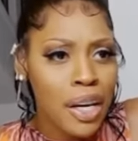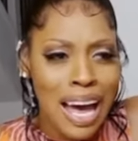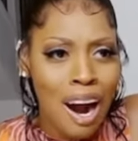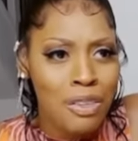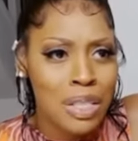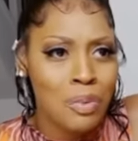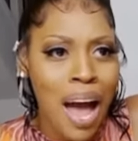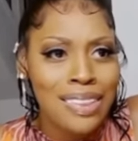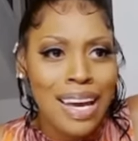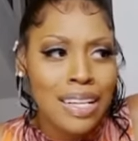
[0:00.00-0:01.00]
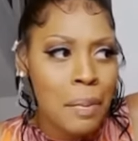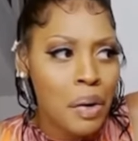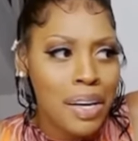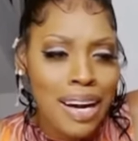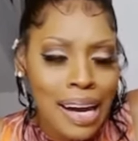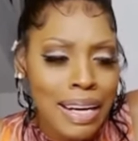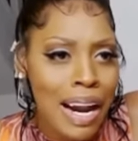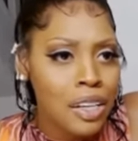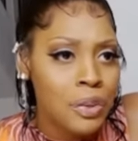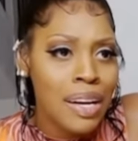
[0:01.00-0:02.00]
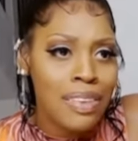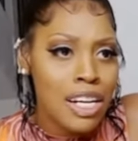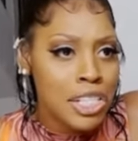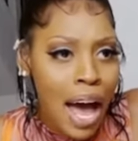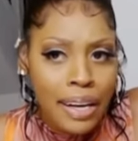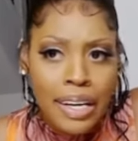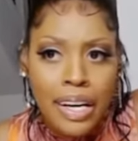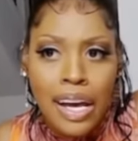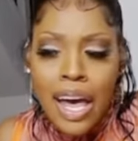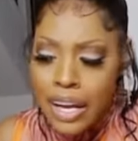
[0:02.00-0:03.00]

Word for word: Because I heard some rattling in the middle of the night, and I know you got that shotgun.